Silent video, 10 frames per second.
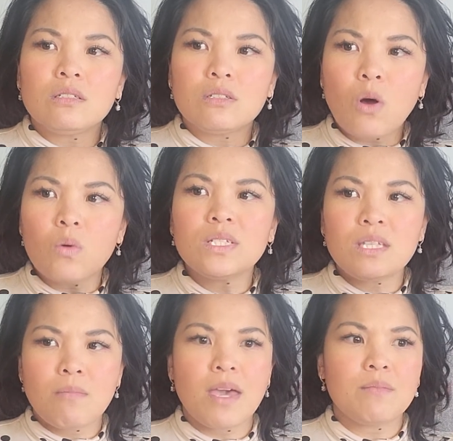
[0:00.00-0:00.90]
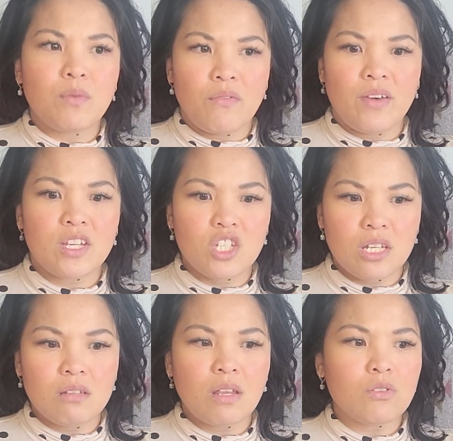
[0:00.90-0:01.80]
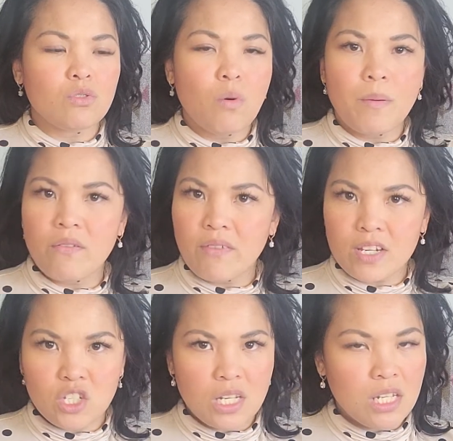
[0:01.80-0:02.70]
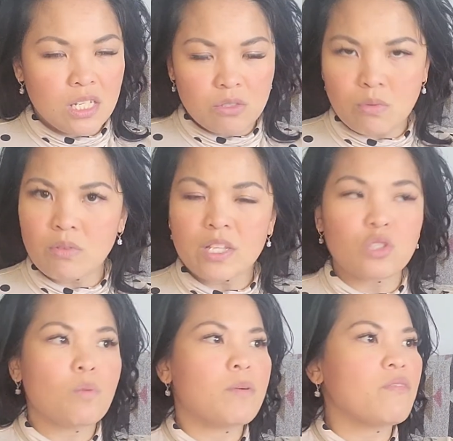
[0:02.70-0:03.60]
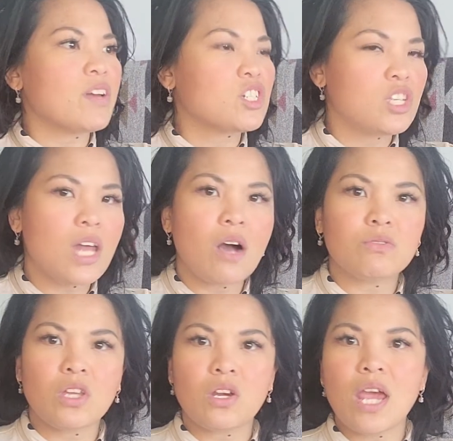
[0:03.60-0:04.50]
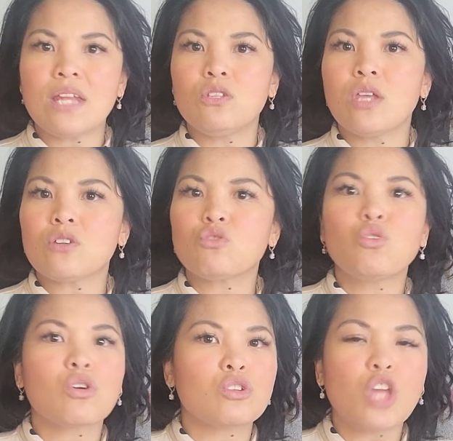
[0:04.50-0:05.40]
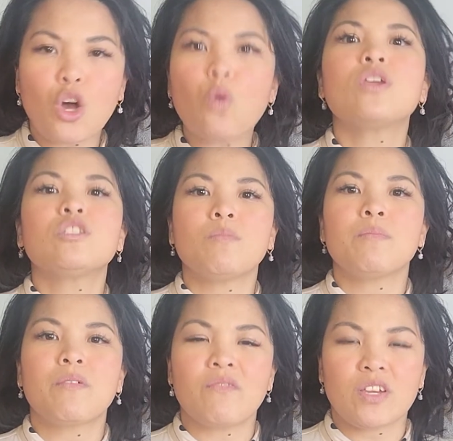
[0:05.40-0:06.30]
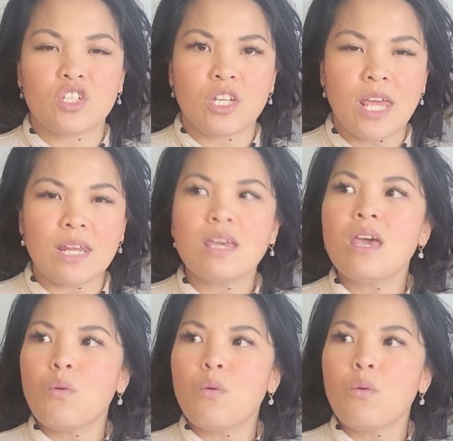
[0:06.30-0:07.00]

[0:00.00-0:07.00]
don't demand perfection there's no perfection in this world there's no perfection out there and there's no not going to be perfection and